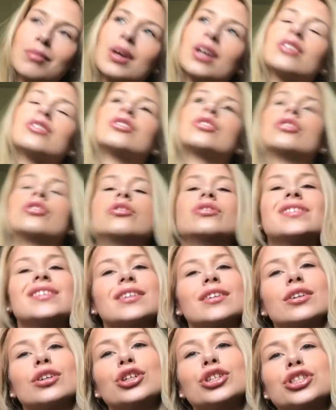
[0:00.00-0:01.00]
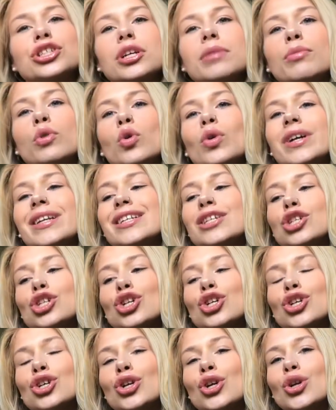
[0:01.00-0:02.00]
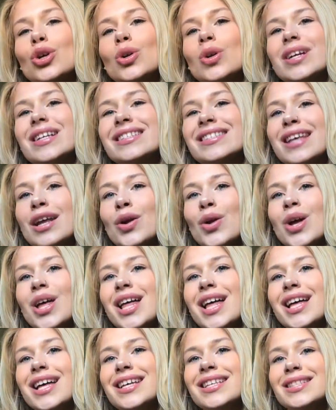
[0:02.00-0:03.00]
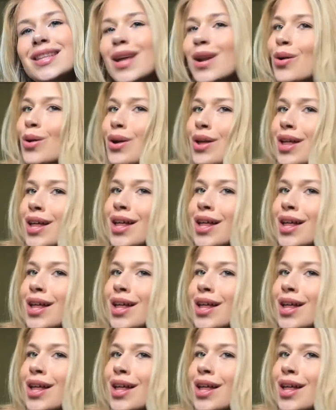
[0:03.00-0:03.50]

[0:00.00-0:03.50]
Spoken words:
and making sure you're using good shampoo and conditioner, etc., etc.